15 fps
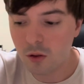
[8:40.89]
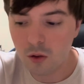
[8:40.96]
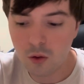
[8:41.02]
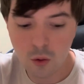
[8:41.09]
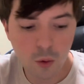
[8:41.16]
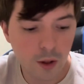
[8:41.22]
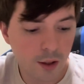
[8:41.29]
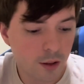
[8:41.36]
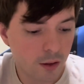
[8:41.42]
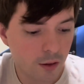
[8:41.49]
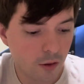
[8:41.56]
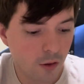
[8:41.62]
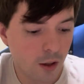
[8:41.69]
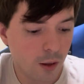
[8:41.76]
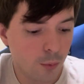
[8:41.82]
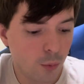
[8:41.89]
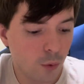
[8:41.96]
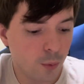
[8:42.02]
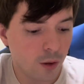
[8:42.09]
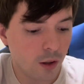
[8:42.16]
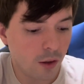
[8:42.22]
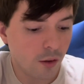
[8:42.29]
quick sample
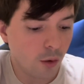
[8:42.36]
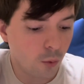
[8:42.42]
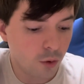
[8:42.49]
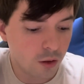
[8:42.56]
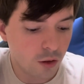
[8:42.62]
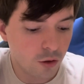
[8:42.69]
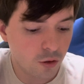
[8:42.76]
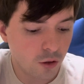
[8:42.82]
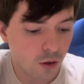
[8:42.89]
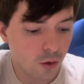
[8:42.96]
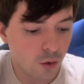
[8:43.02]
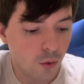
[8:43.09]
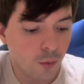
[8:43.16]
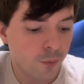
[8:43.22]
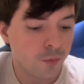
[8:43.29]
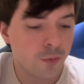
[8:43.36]
because I wanted to show,